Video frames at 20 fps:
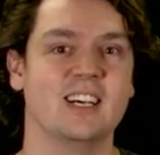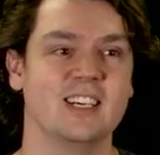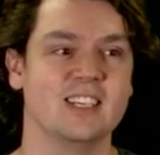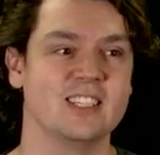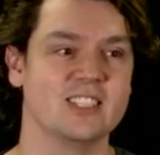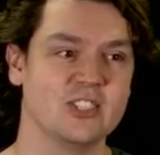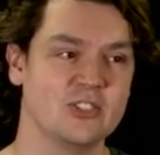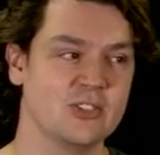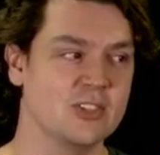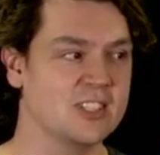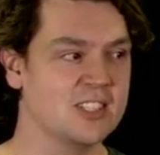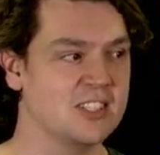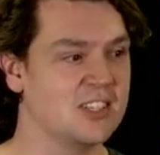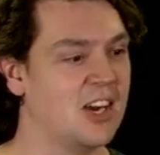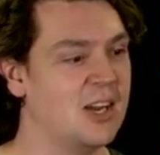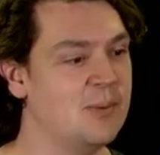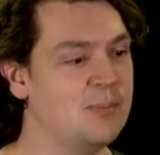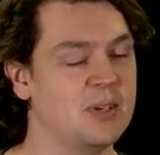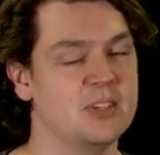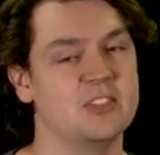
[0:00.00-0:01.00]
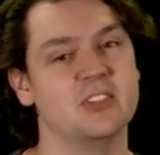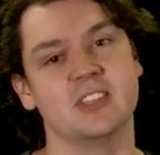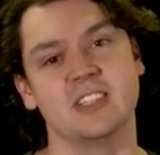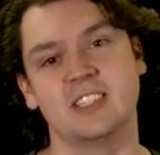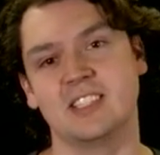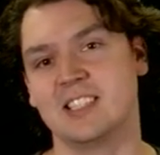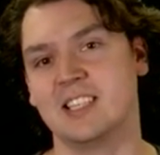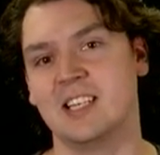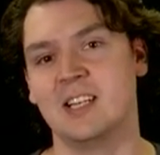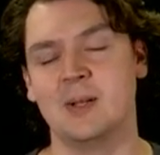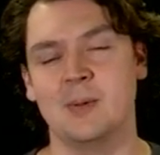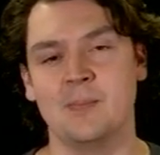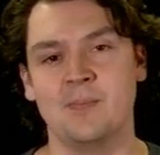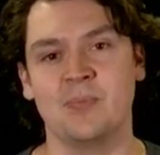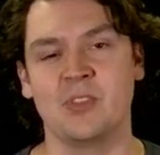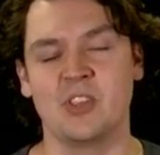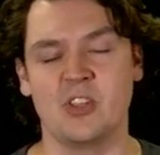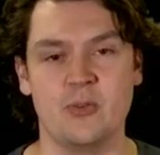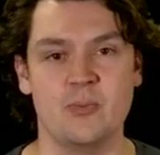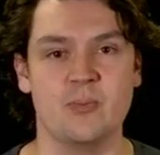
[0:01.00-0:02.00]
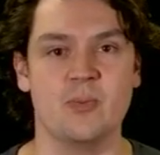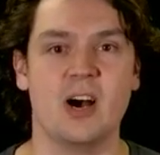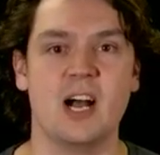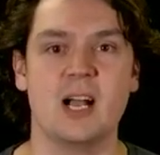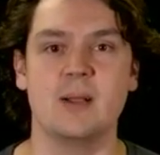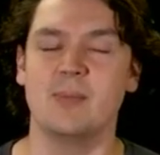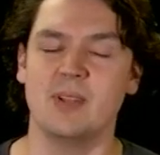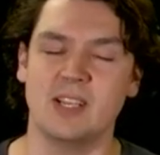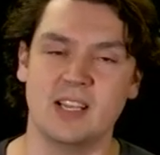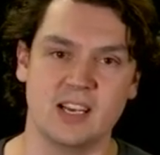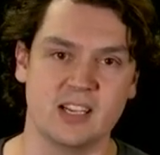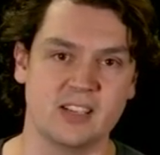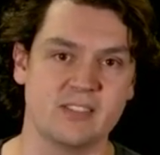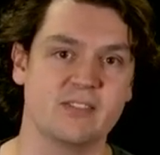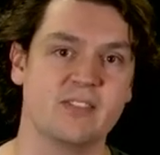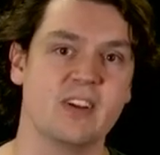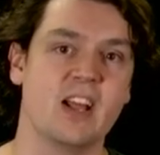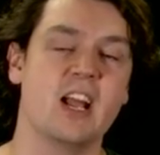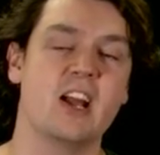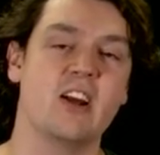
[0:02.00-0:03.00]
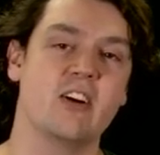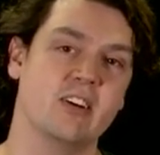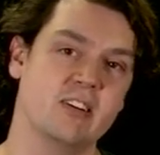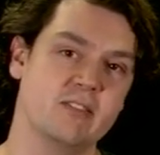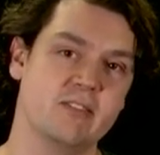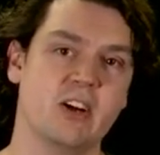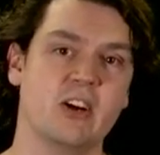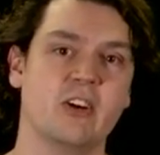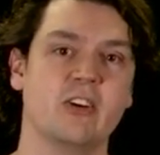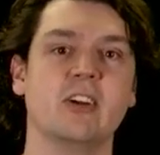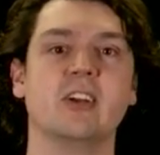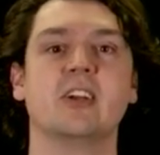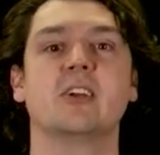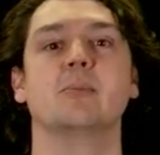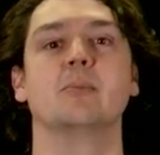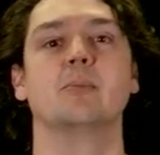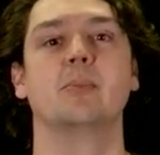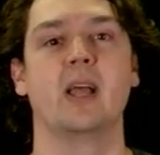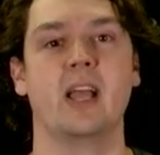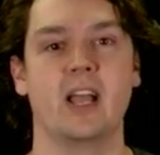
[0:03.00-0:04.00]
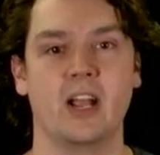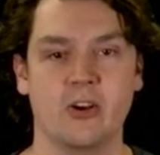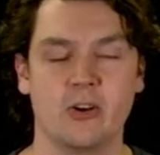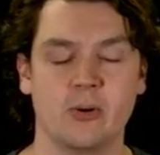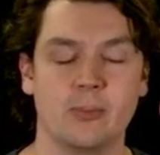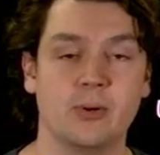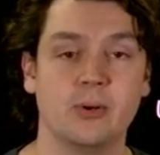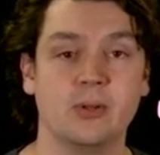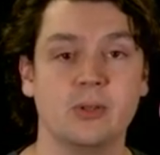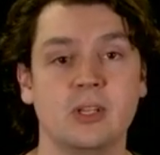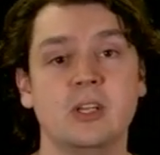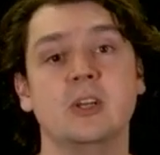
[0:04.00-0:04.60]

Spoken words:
strict time budgets, you might be getting very, very comparable